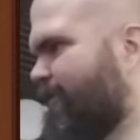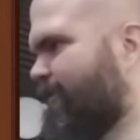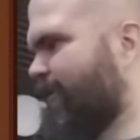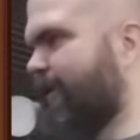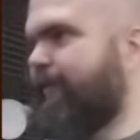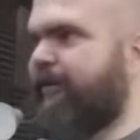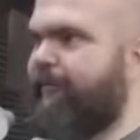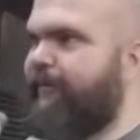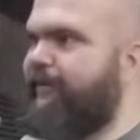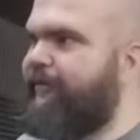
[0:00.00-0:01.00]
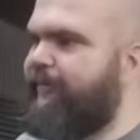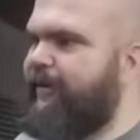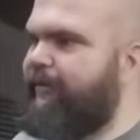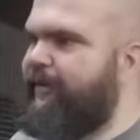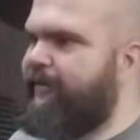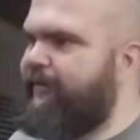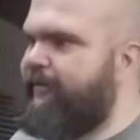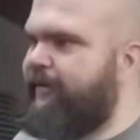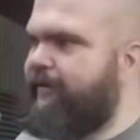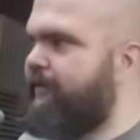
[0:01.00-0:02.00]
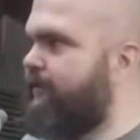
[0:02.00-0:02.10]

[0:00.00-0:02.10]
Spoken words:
Yeah, I'm not gonna play with it. I'm not gonna mess around with that.